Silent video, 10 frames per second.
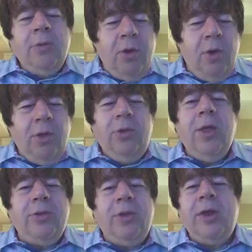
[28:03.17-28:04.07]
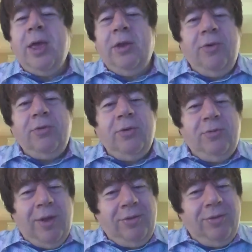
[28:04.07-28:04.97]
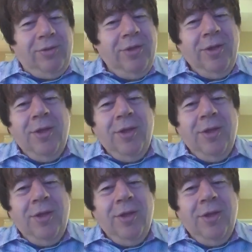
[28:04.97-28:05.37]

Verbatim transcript: until you get to negative interest rates.